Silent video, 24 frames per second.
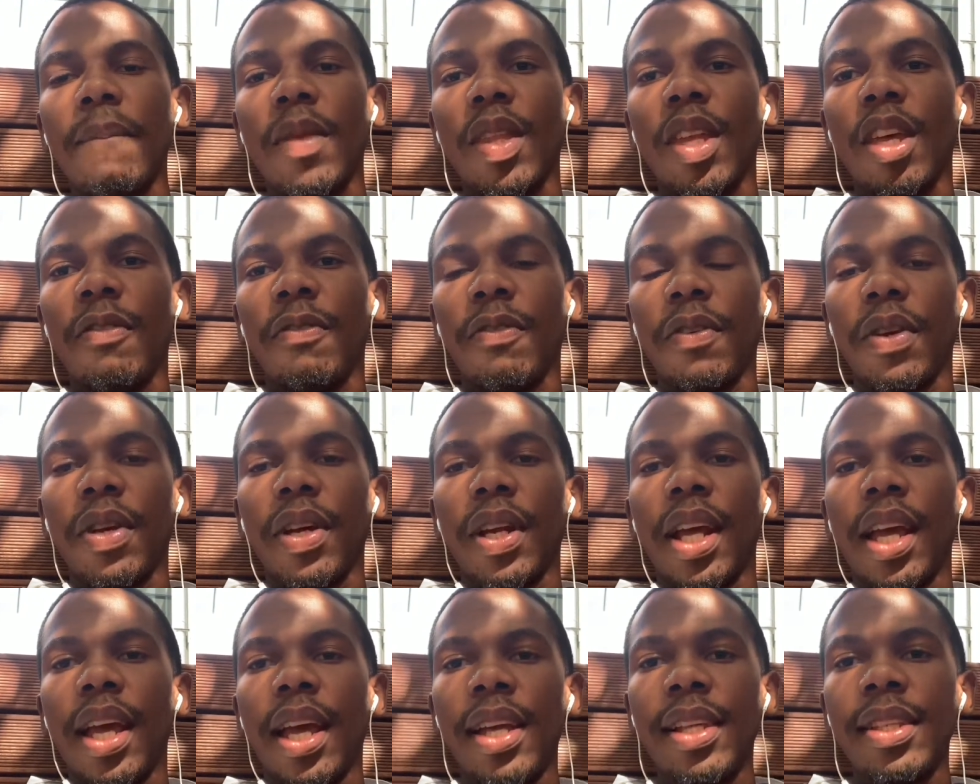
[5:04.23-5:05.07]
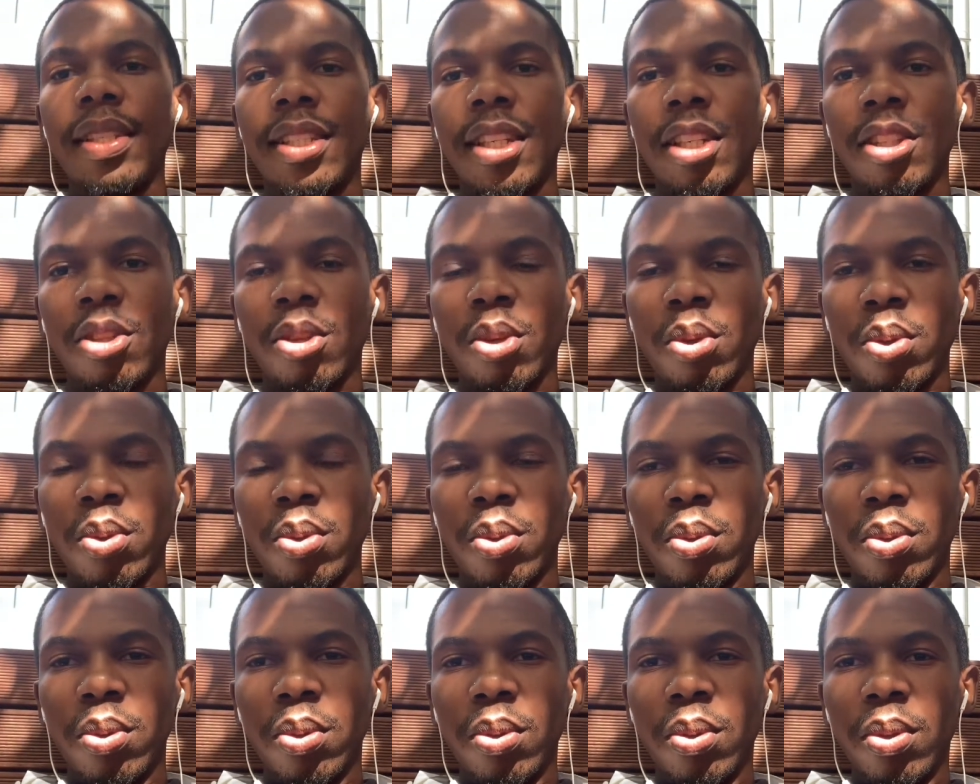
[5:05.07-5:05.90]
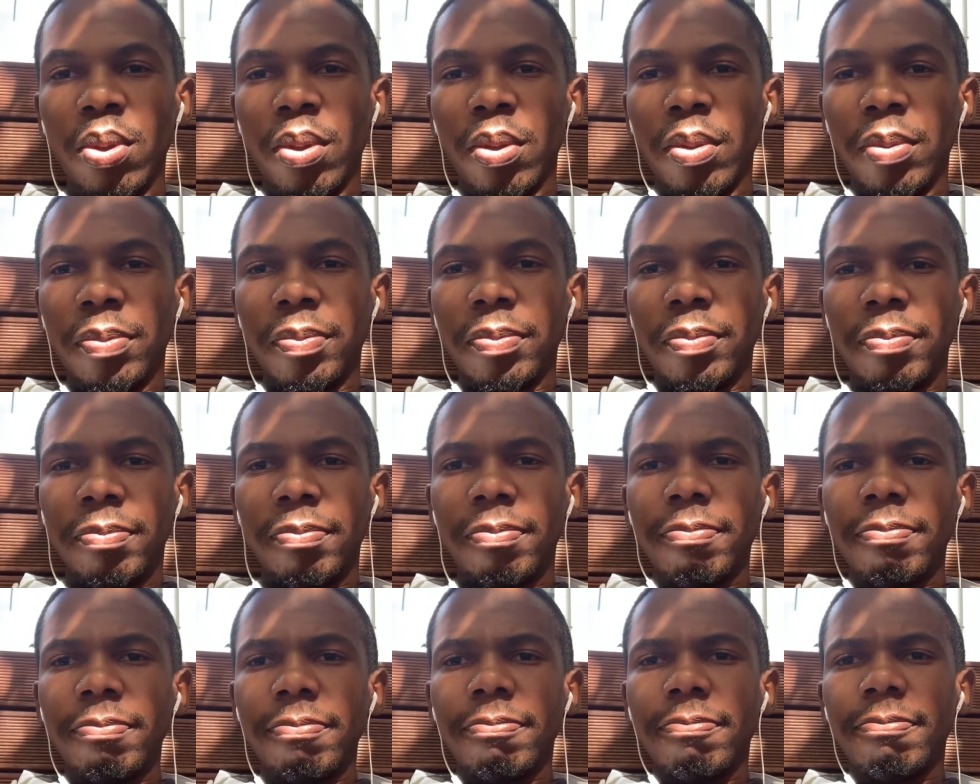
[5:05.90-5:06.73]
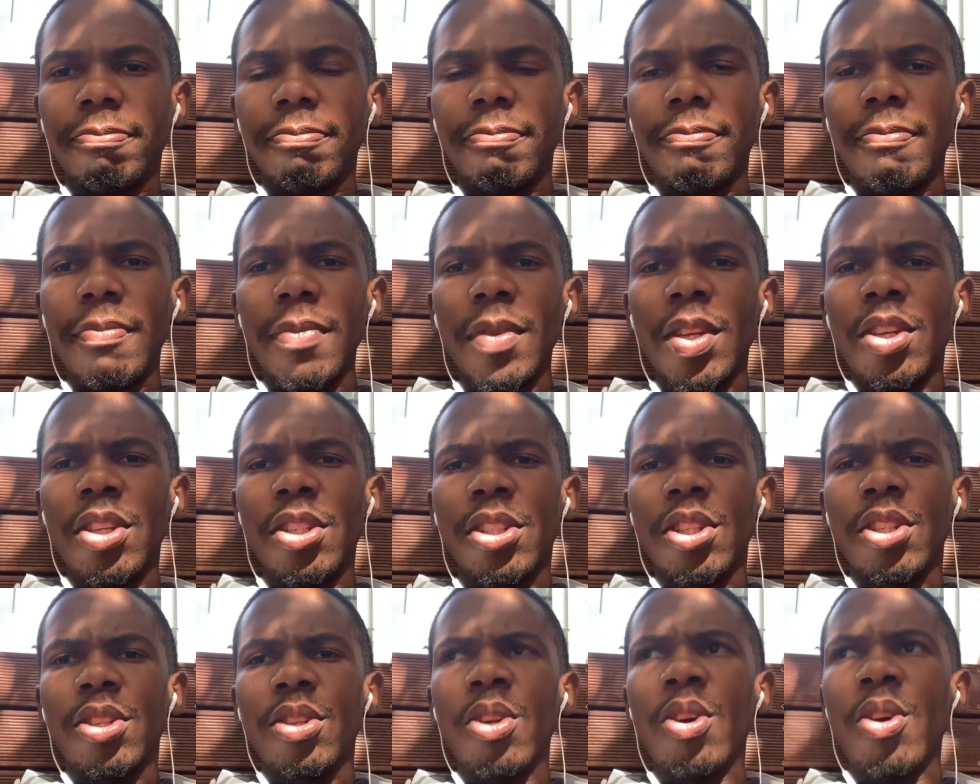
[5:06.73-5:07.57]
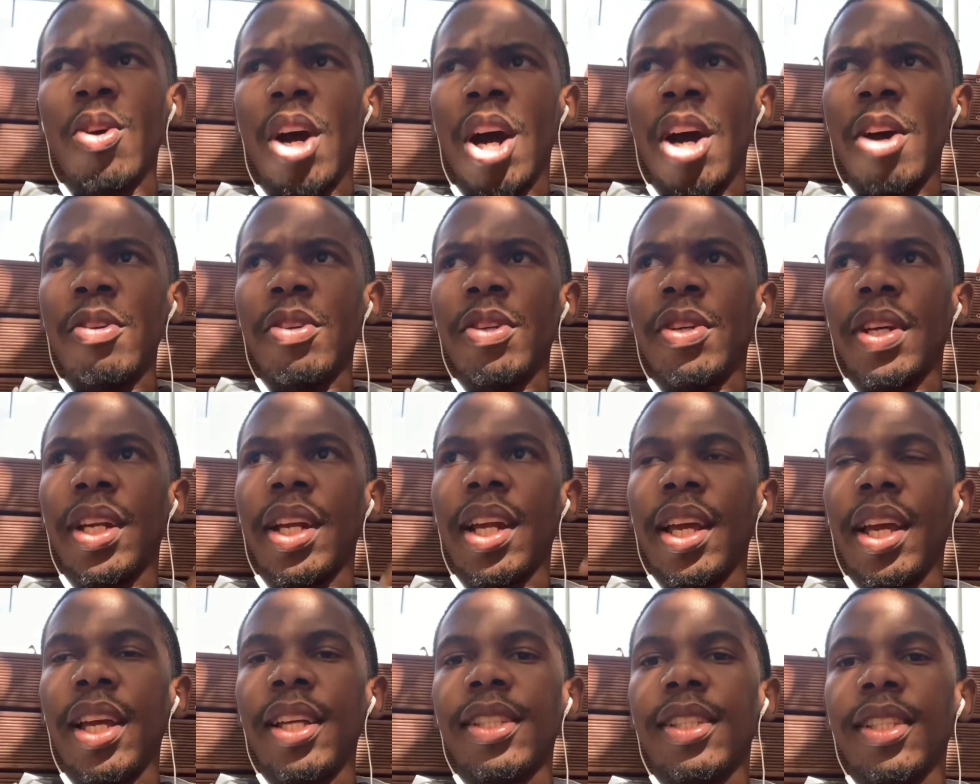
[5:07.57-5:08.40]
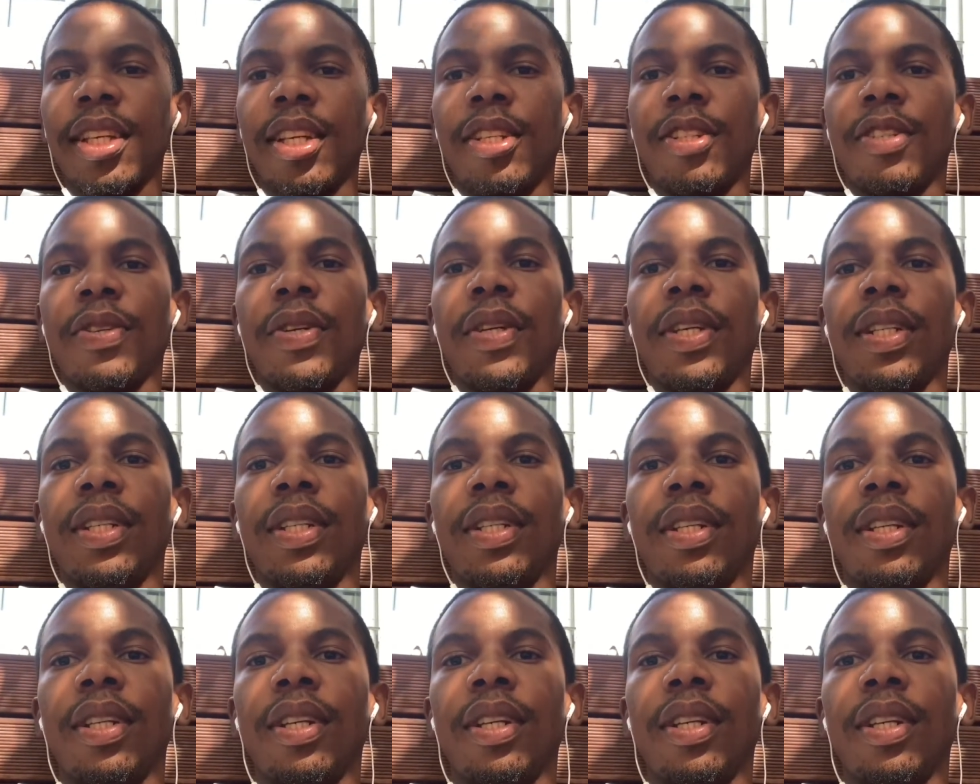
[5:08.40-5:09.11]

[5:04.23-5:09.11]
if you're going to enter through, you should know how you're going to enter a trade.